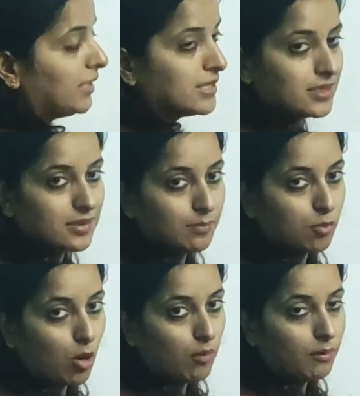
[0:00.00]
these
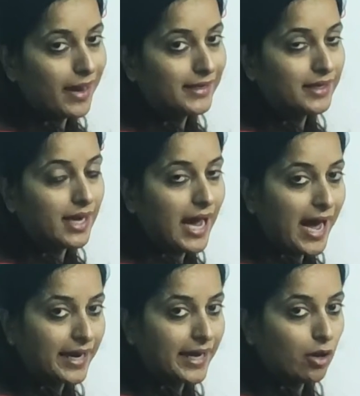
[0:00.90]
problem either
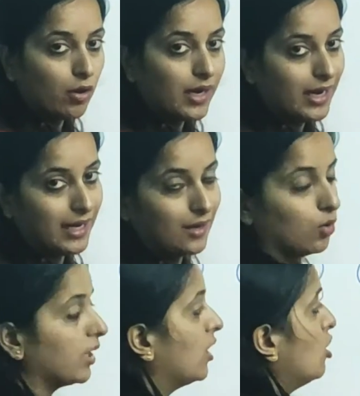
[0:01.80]
RR or LL.
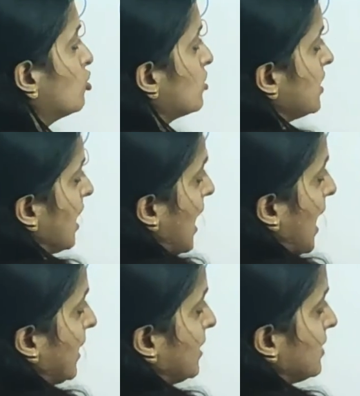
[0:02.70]
Okay, so see,
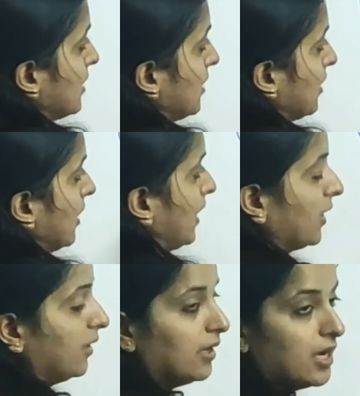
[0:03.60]
R is
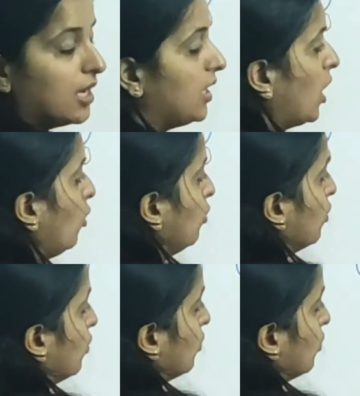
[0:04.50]
here. Now